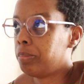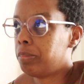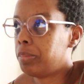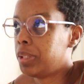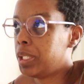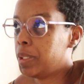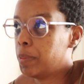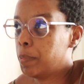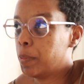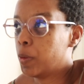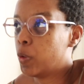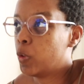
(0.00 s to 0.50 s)

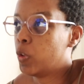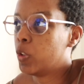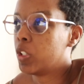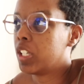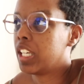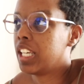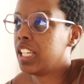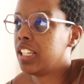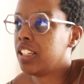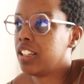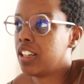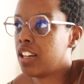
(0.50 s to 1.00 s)
people
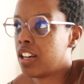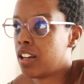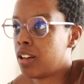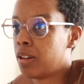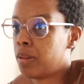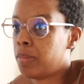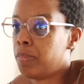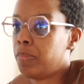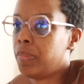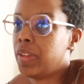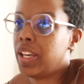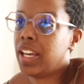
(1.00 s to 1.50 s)
can
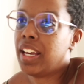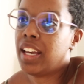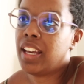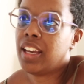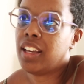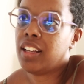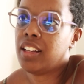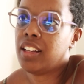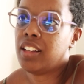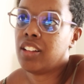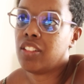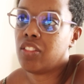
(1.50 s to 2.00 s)
come
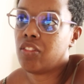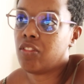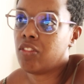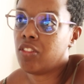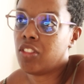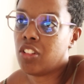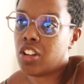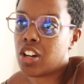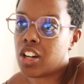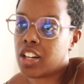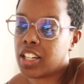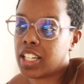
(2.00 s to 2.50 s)
and
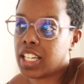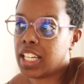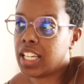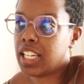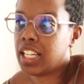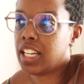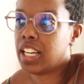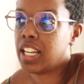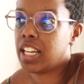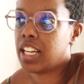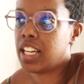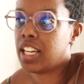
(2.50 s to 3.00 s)
log
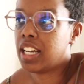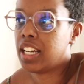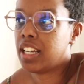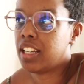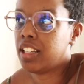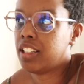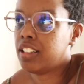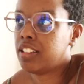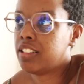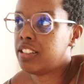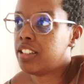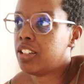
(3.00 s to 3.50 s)
in,
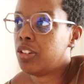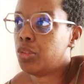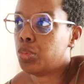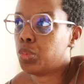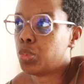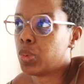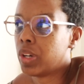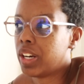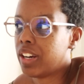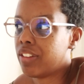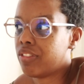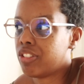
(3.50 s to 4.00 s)
and
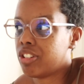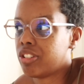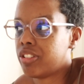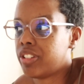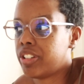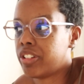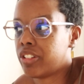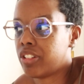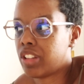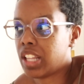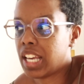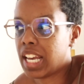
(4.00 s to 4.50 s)
whatever
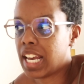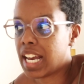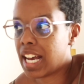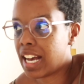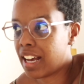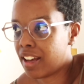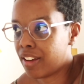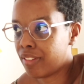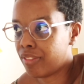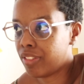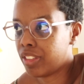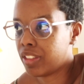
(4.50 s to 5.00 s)
tier they
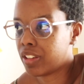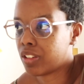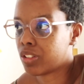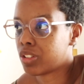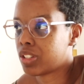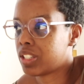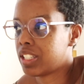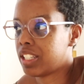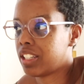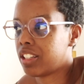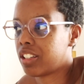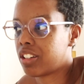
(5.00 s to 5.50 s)
have, they'll
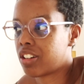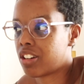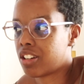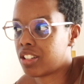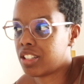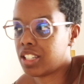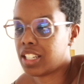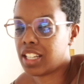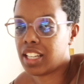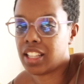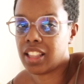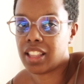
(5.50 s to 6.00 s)
see the
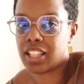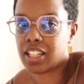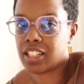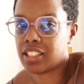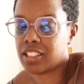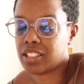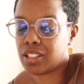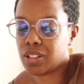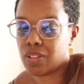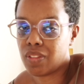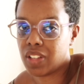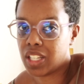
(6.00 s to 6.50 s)
content that
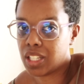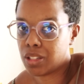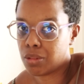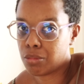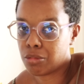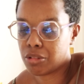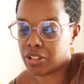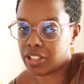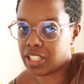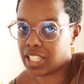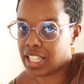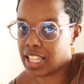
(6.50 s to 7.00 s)
is
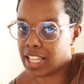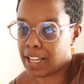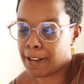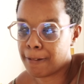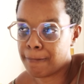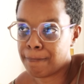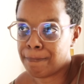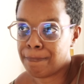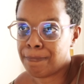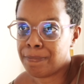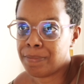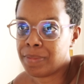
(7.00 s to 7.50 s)
available to
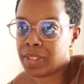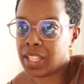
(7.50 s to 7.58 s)
them